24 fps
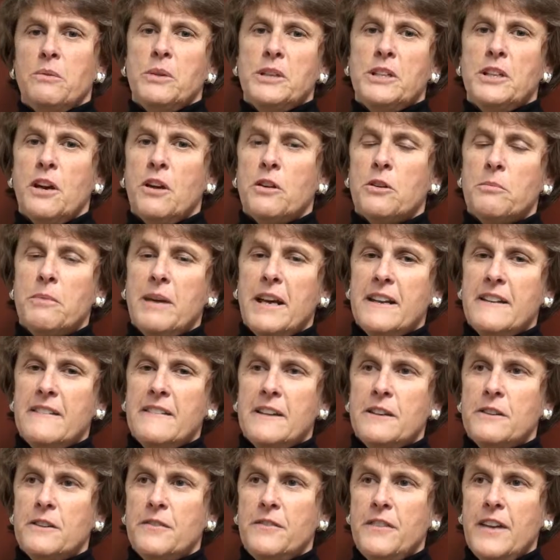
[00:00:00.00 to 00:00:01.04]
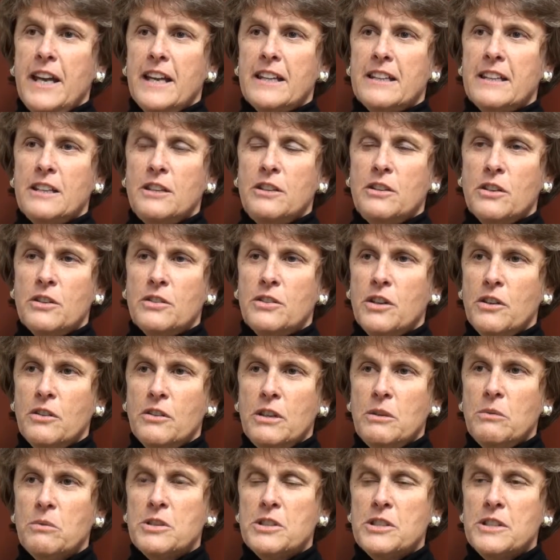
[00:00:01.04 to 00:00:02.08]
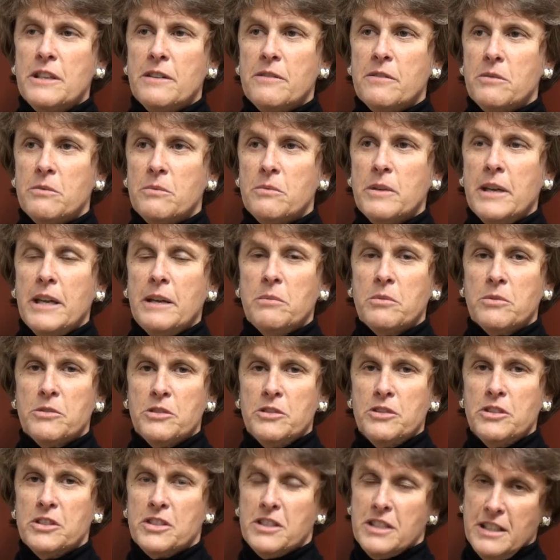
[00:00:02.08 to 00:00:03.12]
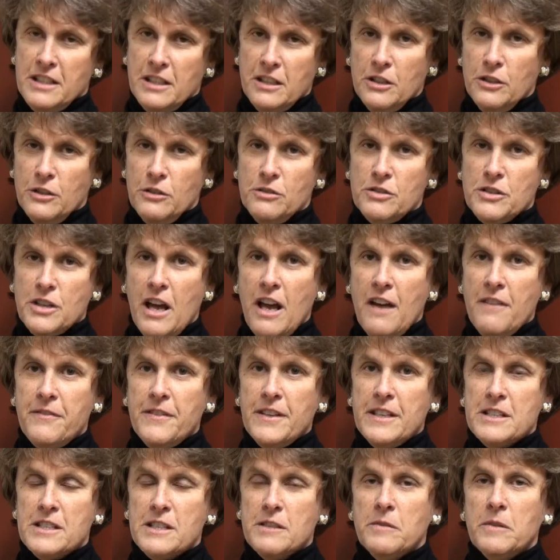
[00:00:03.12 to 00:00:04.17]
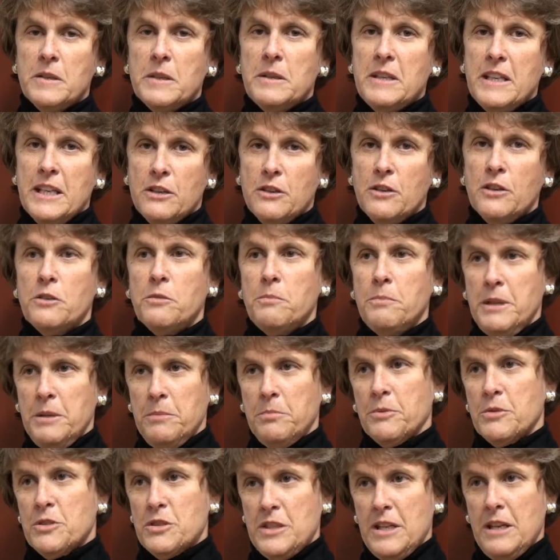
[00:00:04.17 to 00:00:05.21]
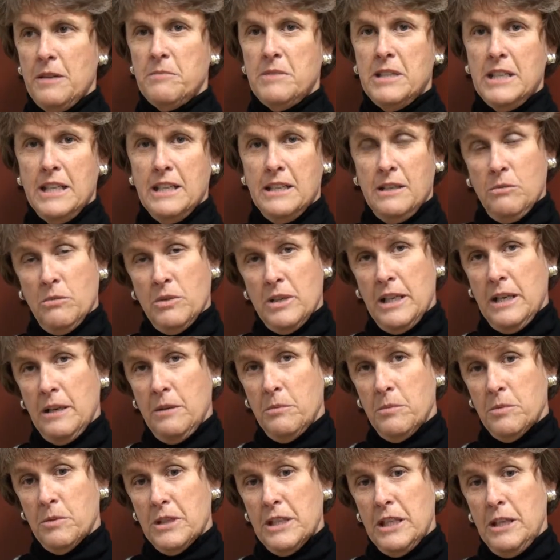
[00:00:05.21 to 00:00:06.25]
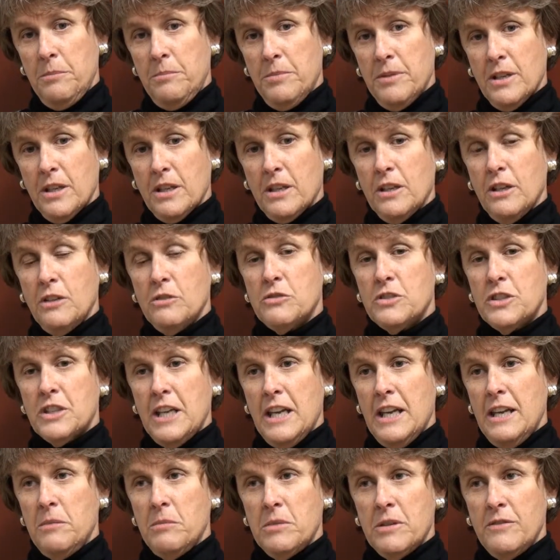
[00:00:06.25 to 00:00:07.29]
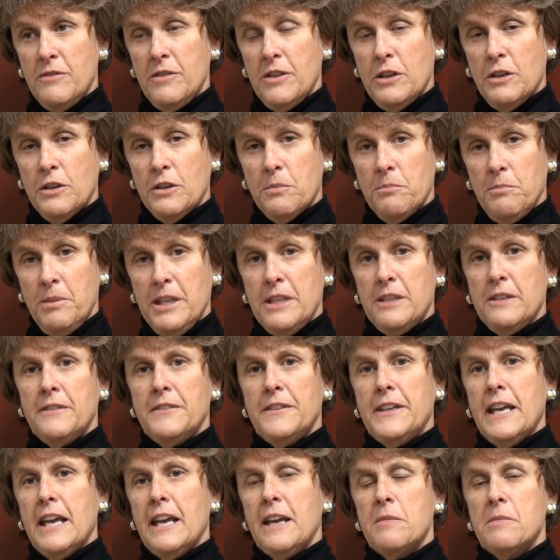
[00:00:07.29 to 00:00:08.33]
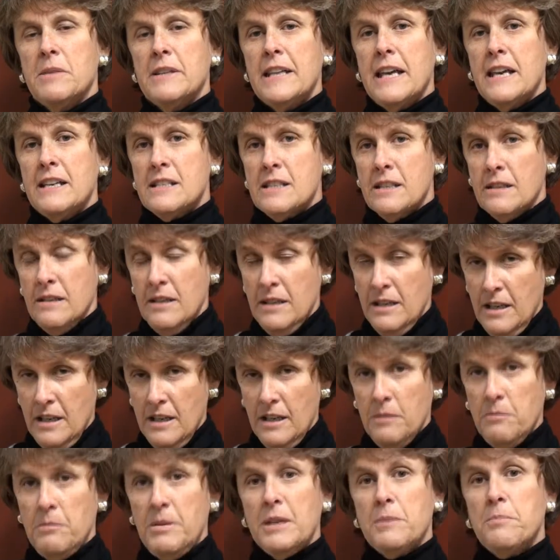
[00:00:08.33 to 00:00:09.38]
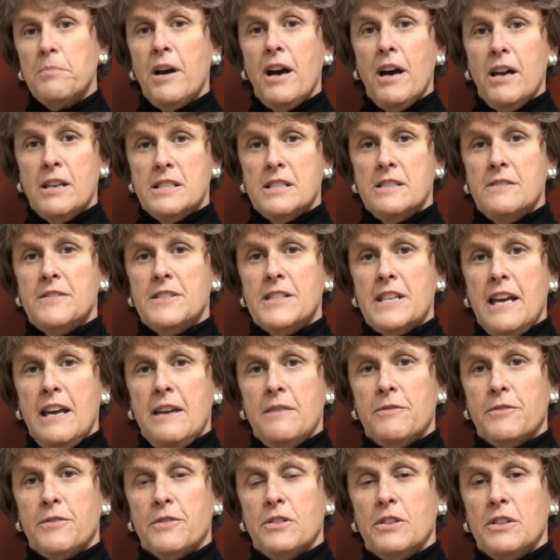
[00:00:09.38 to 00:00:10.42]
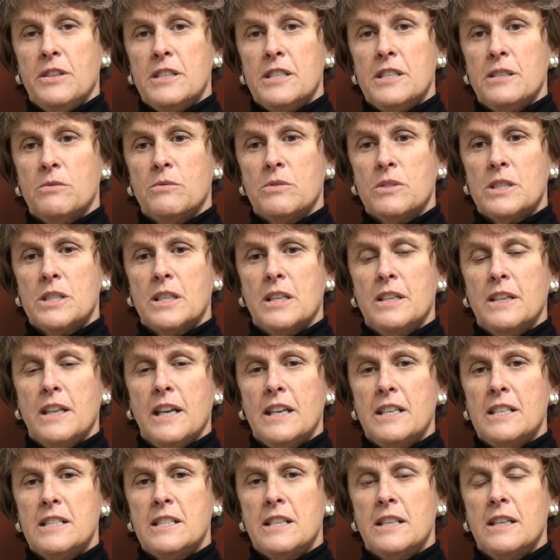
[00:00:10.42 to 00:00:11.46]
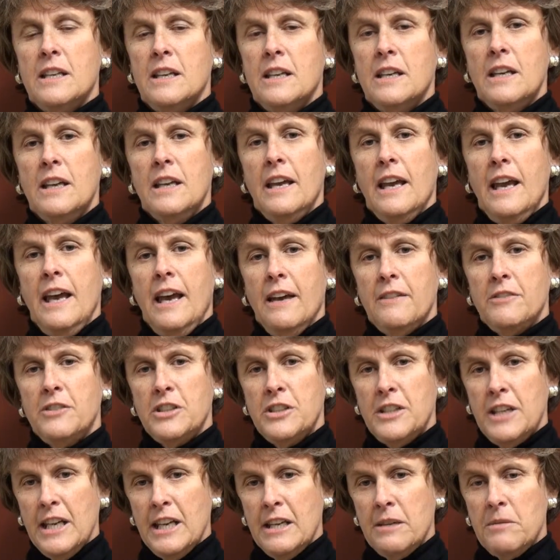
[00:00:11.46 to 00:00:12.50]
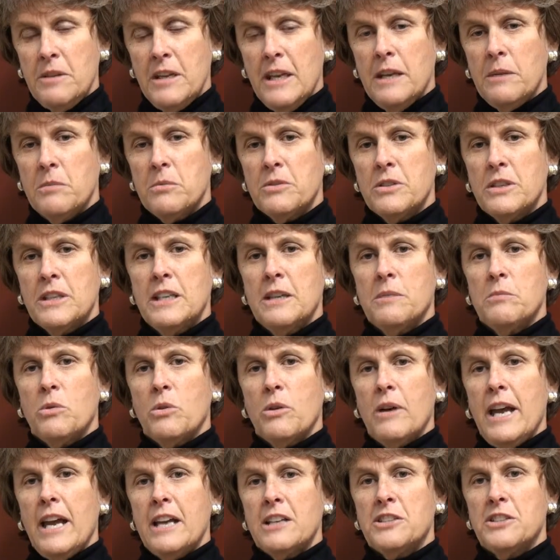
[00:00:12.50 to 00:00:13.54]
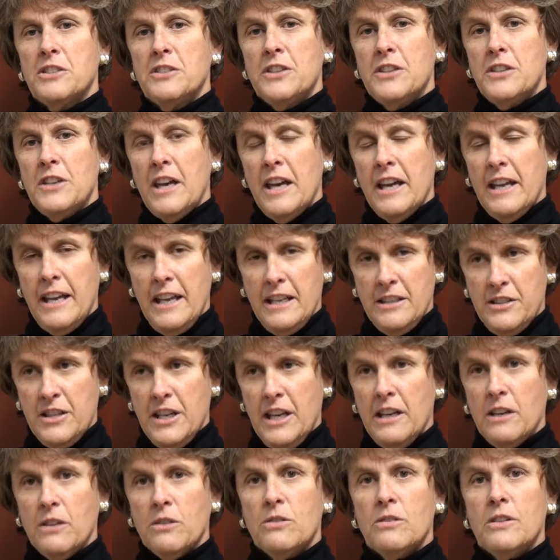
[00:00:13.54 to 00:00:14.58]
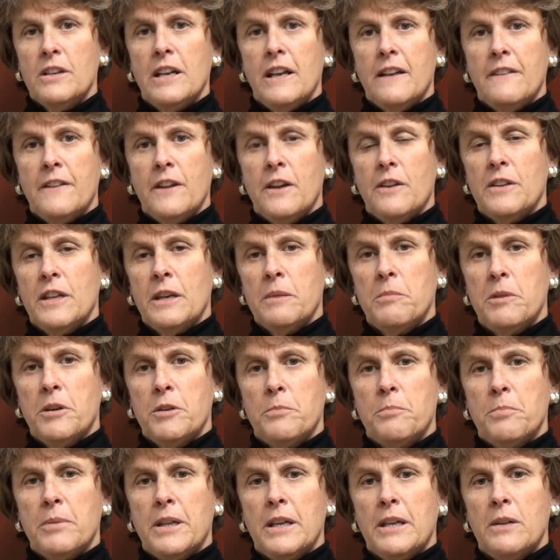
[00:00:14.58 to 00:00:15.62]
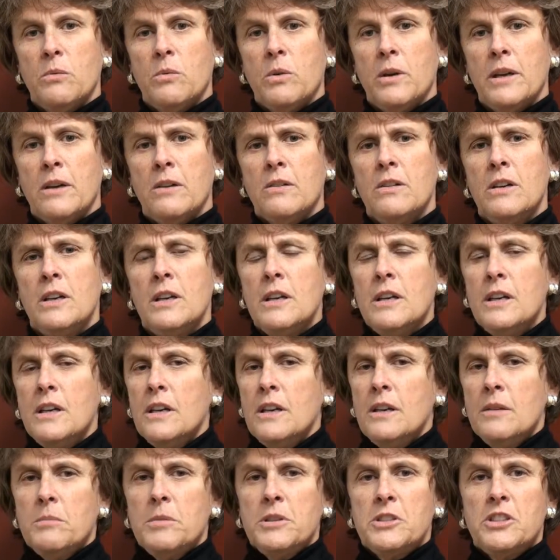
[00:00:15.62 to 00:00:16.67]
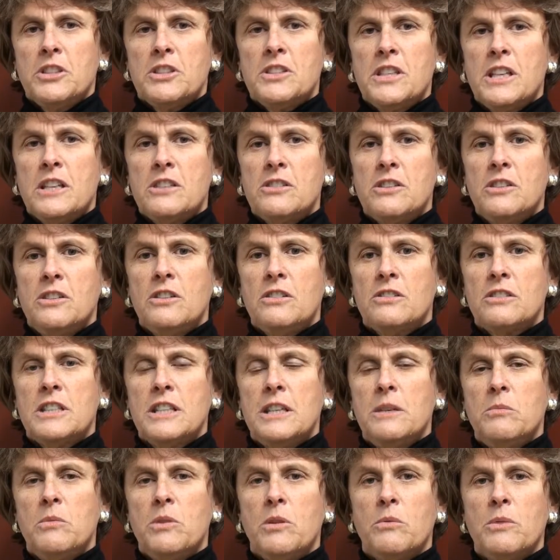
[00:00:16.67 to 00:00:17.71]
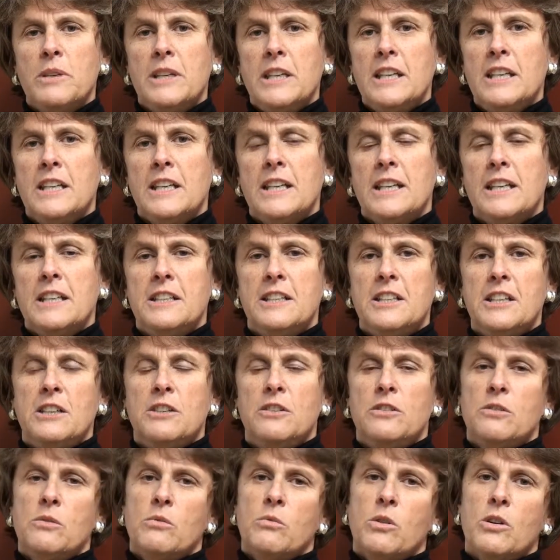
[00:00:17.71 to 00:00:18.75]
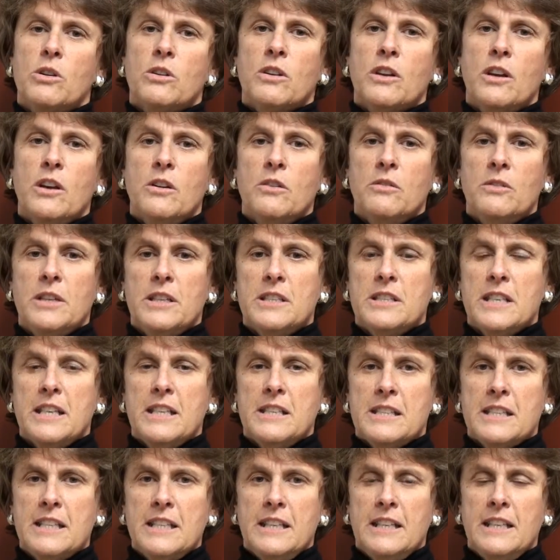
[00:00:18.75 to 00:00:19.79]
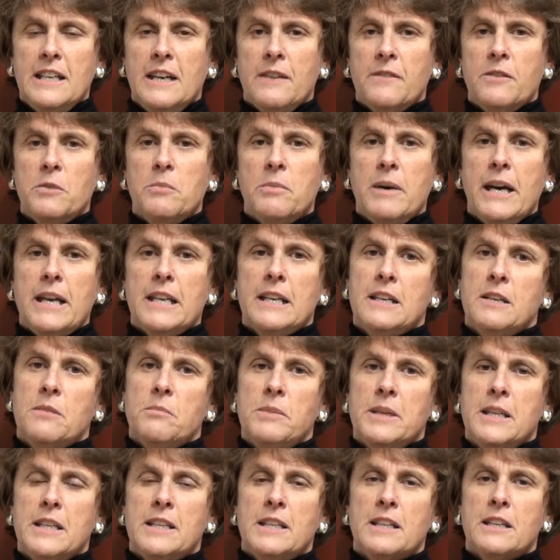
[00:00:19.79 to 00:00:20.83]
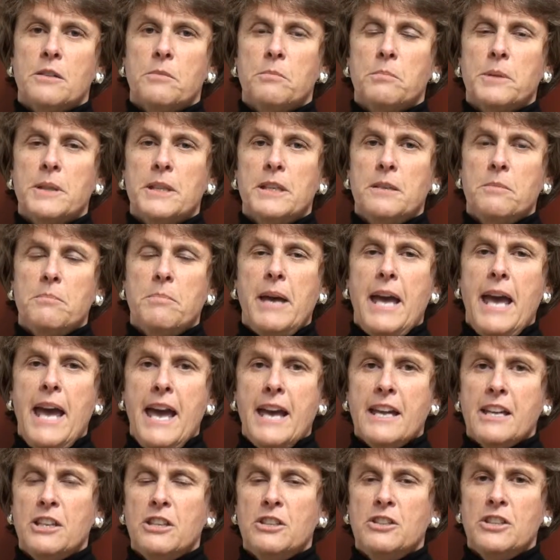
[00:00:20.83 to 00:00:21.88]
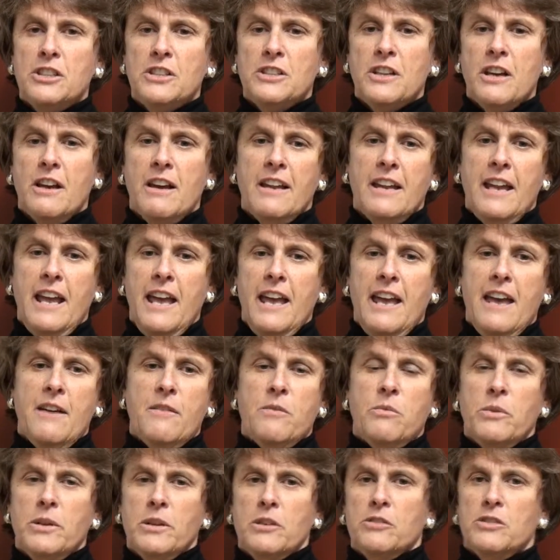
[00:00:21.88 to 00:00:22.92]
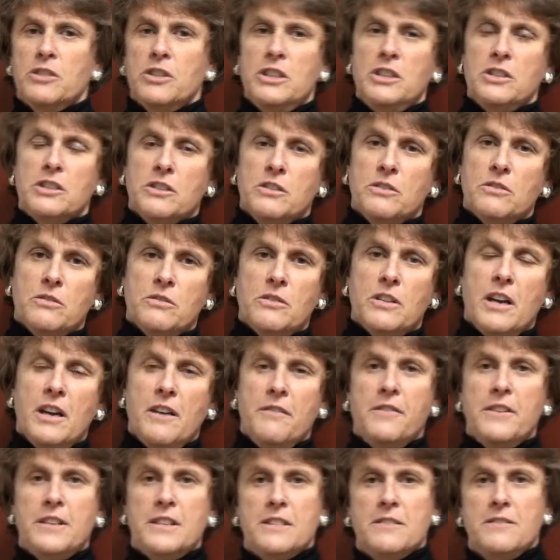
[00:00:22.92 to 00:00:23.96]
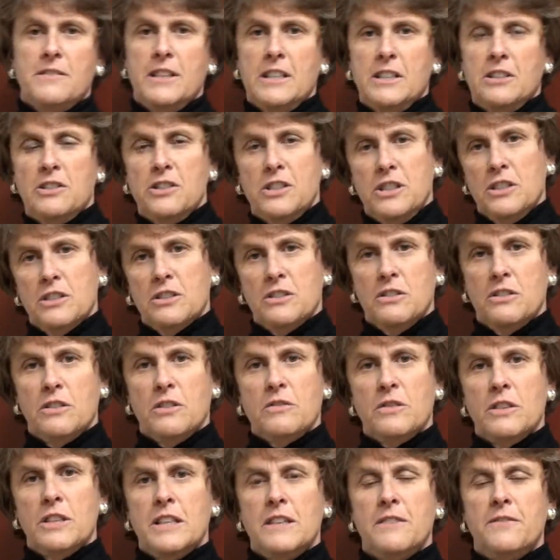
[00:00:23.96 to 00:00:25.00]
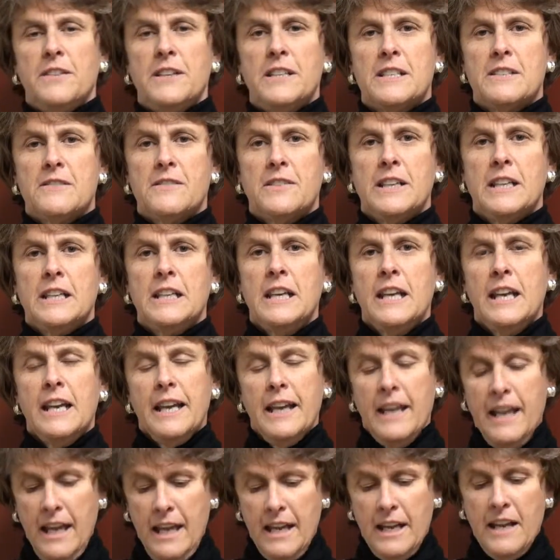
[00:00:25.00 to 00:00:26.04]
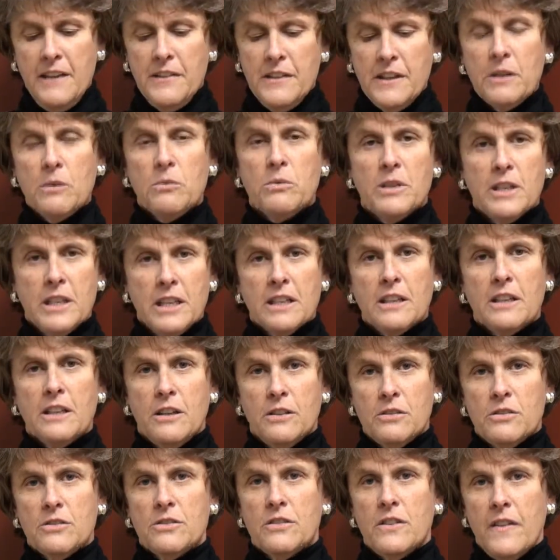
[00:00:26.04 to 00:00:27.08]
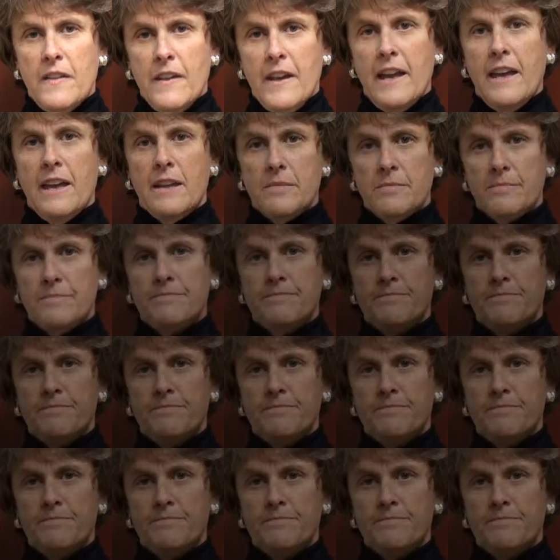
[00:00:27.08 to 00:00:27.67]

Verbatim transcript: we talked about in there the fact that you know Tony was never able to just get loose offensively, yet other people stepped in and were able to keep it a close game and a very competitive game, and that's a big positive sign for us. It was uh, nice to have Janae able to get more action tonight and Taylor, and I thought they both played well. But just as a young team, what we need to continue to work on is, is getting everybody to be the complete package and not have, well, she's good on the offensive end and she's good on the defensive end. And I think we're getting closer to that.